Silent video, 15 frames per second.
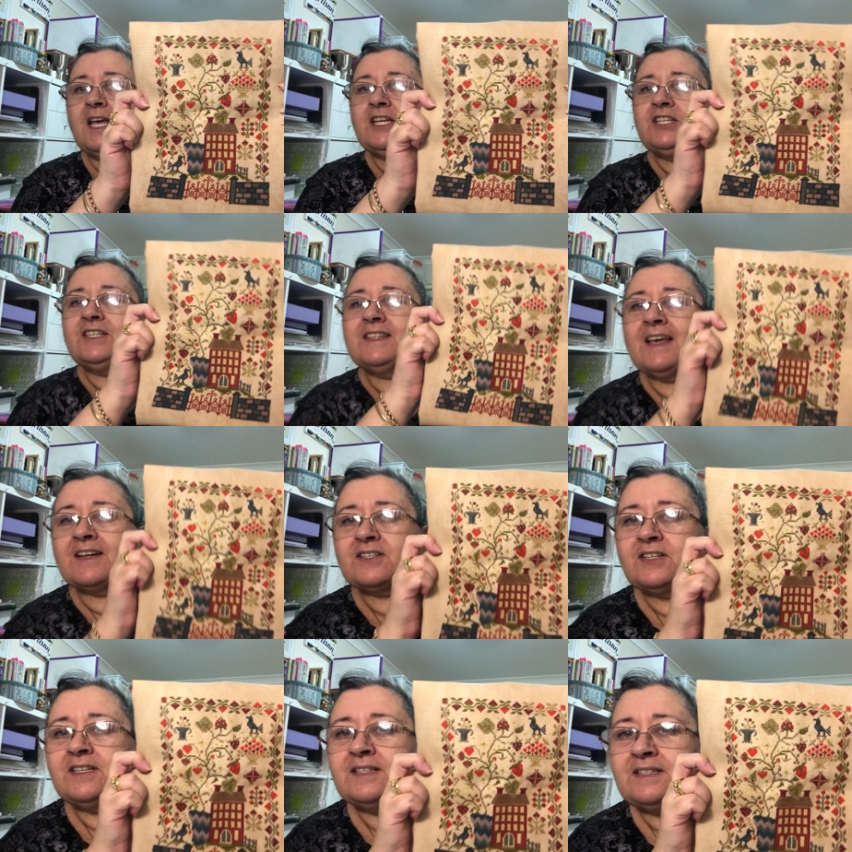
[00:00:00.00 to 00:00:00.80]
She's
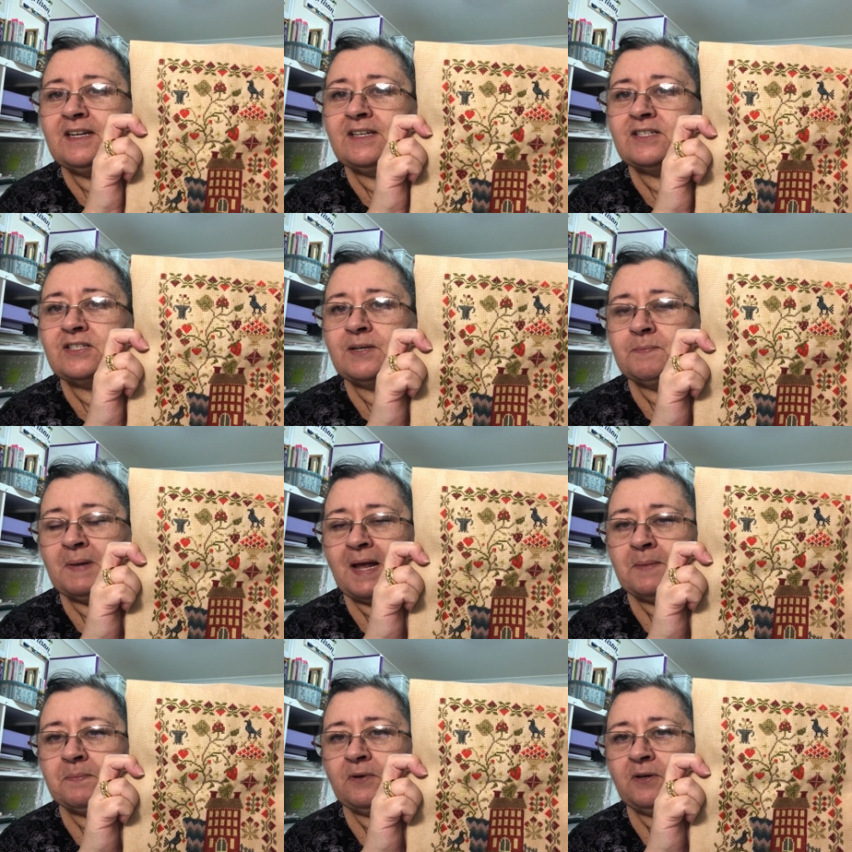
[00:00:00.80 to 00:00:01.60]
actually stitched a
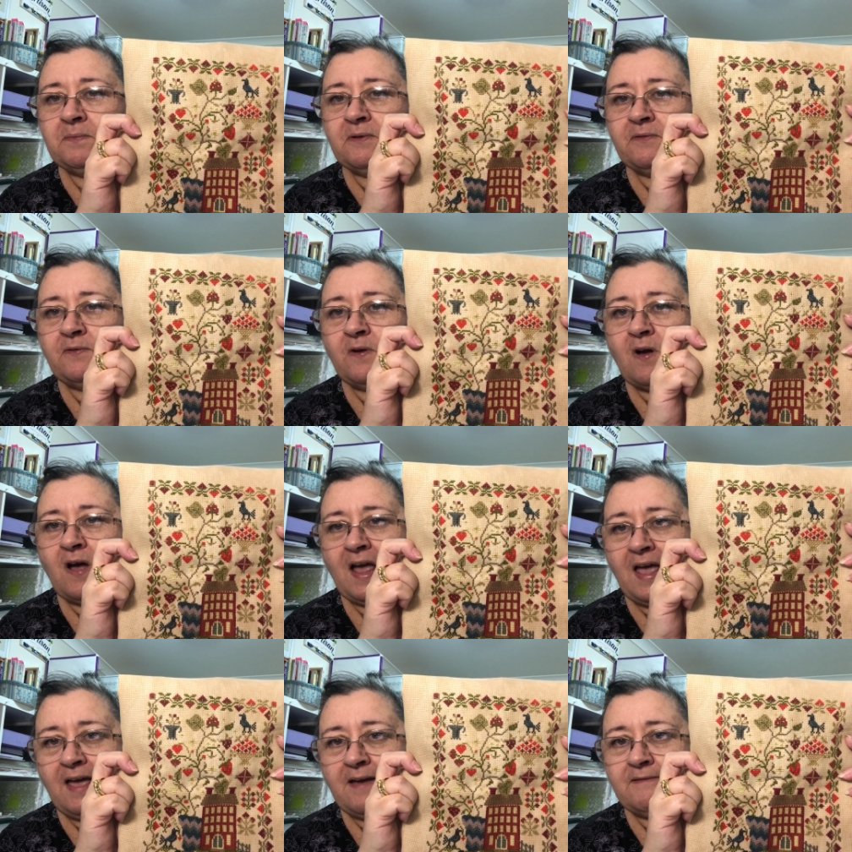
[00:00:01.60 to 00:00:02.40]
blackbird before
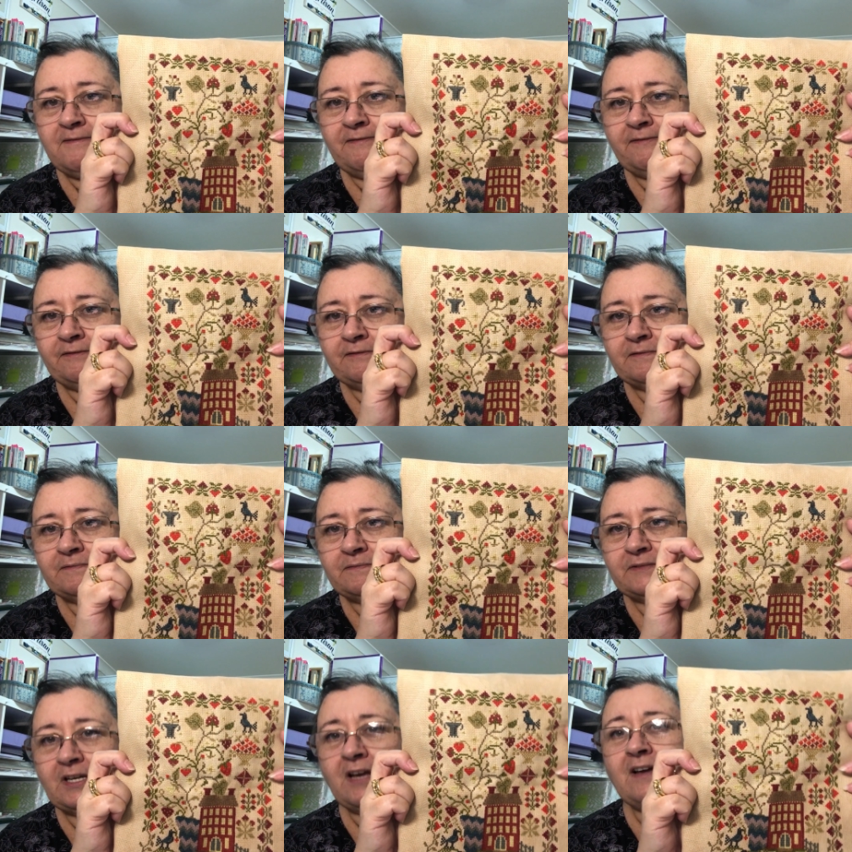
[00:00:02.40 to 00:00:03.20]
I have.
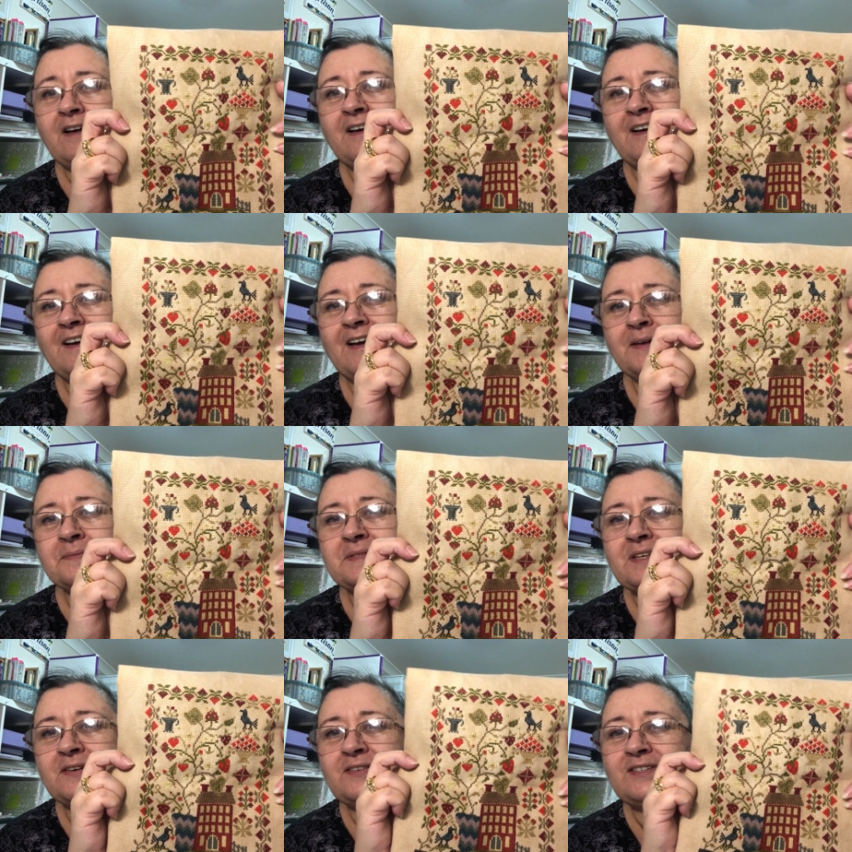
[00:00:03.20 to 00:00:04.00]
I'm
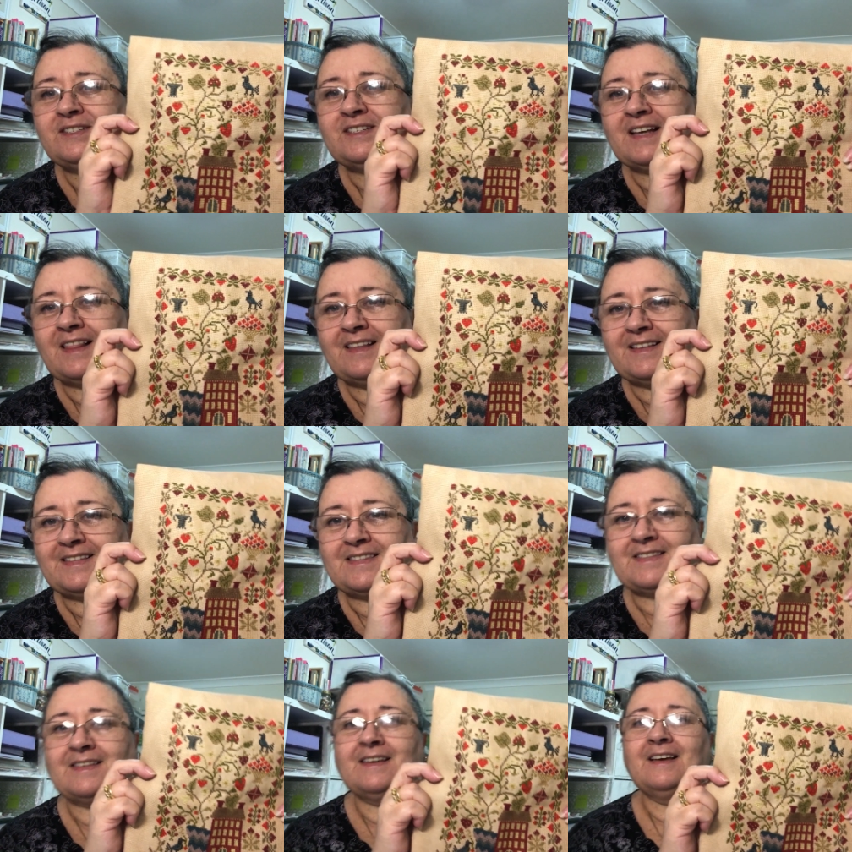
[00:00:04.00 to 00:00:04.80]
so jealous.